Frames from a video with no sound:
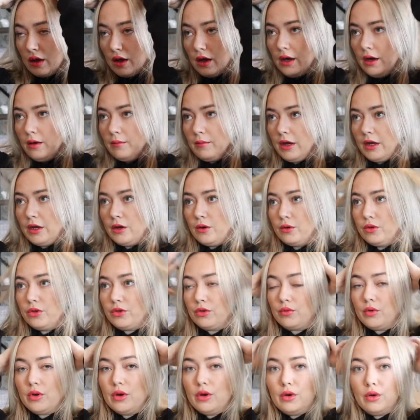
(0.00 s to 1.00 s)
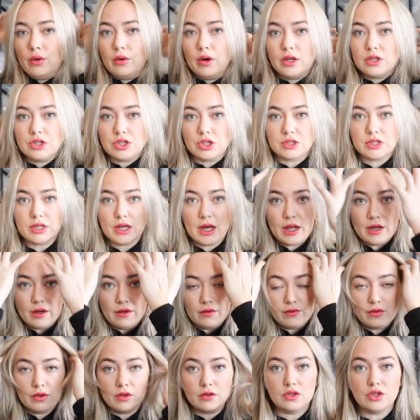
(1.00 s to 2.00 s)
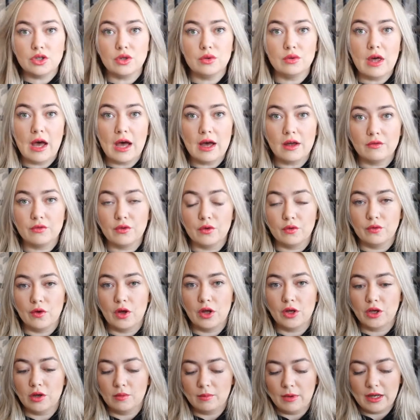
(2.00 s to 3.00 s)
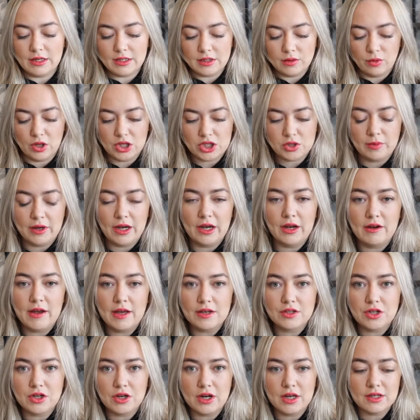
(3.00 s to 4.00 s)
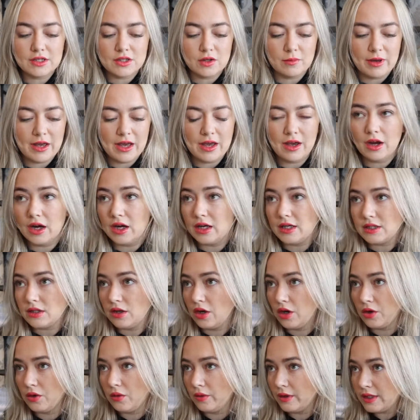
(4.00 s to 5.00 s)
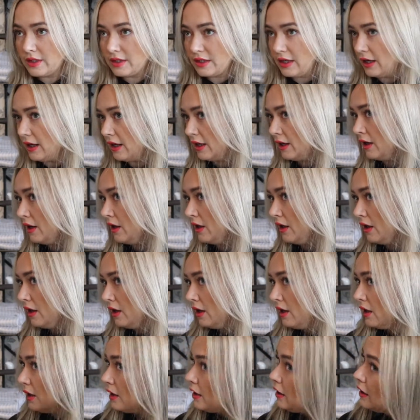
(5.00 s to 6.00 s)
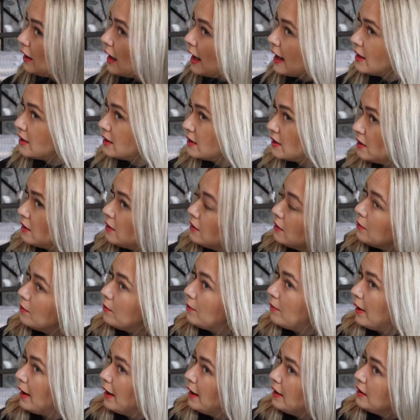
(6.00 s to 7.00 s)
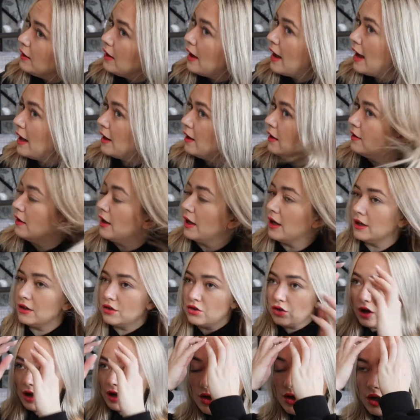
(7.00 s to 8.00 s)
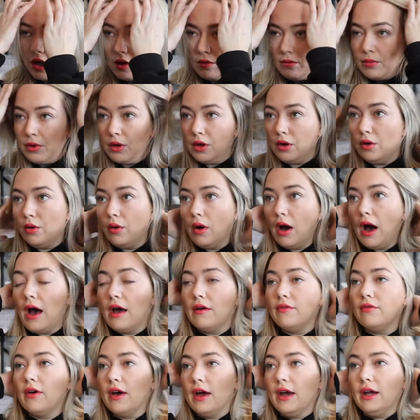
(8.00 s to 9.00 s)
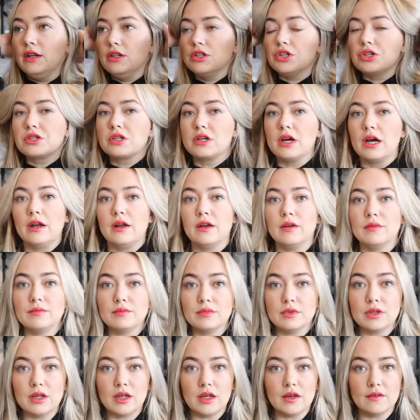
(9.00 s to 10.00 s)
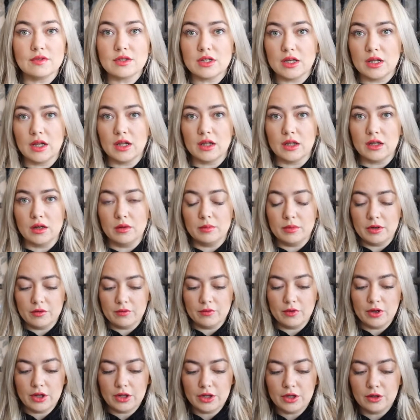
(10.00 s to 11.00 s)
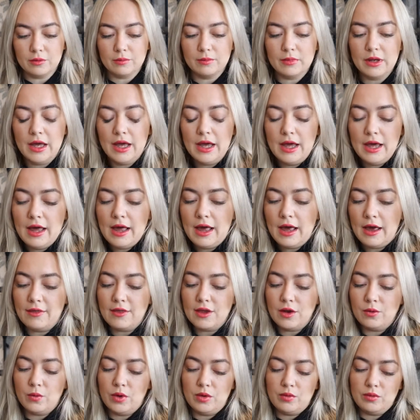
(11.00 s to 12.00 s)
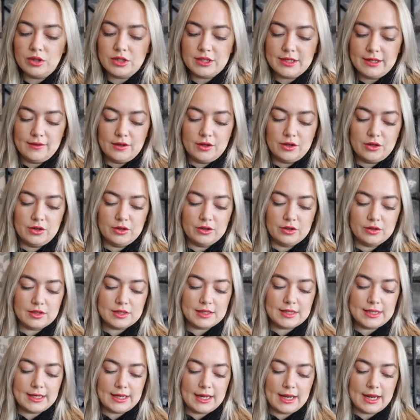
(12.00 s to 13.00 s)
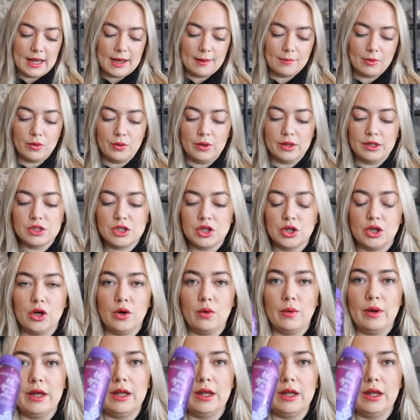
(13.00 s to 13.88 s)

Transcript: I go through and just kind of do that for volume. I did wash my hair yesterday, so my hair is not greasy yet, but adding that shampoo, I find, just kind of gives it a little bit of volume. And then when we're done the curls today, I'm going to go